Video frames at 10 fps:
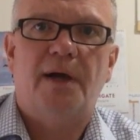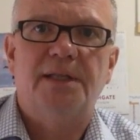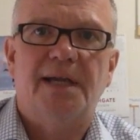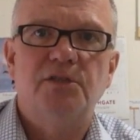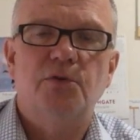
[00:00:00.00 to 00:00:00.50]

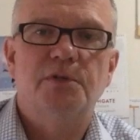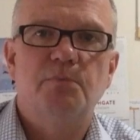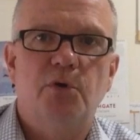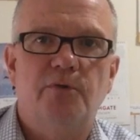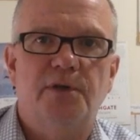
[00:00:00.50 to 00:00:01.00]
Ananda is
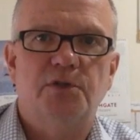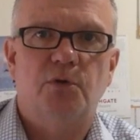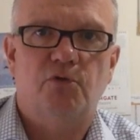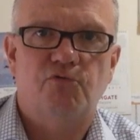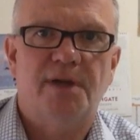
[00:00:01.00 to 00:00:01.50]
moving
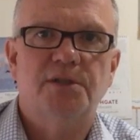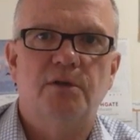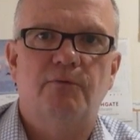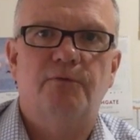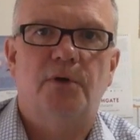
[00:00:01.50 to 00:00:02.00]
to a
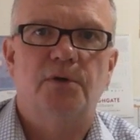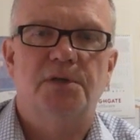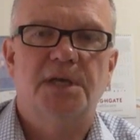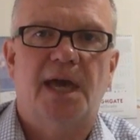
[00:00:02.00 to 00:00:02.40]
resident-focused